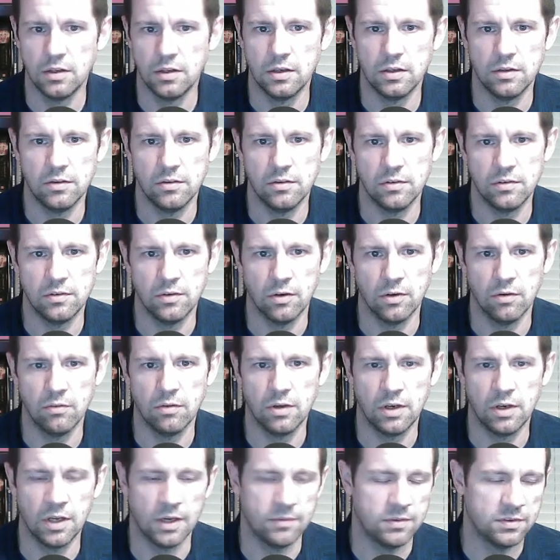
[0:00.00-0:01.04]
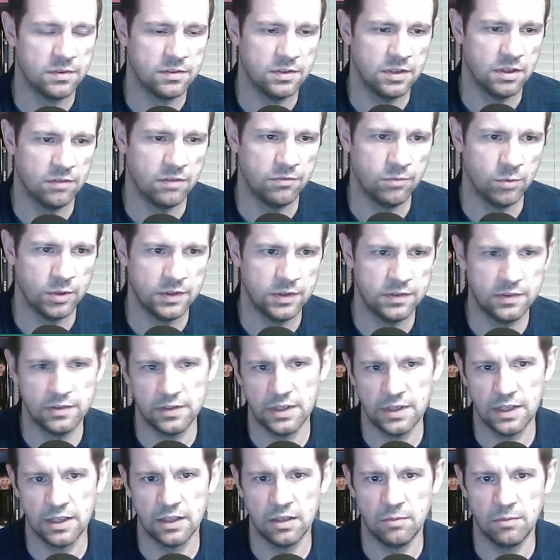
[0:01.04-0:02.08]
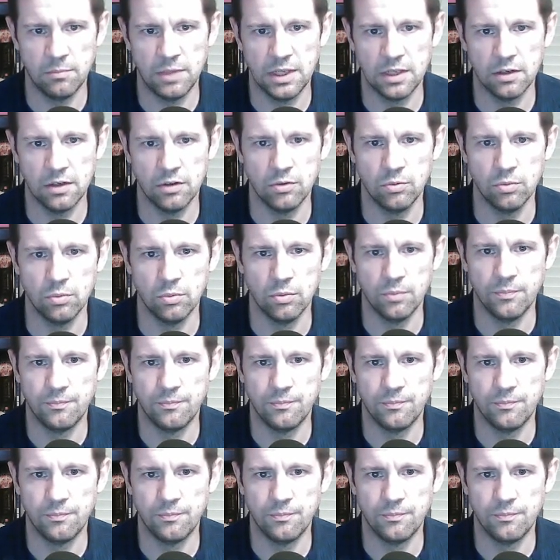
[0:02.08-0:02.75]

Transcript: So, and obviously a voice is not going to make a cool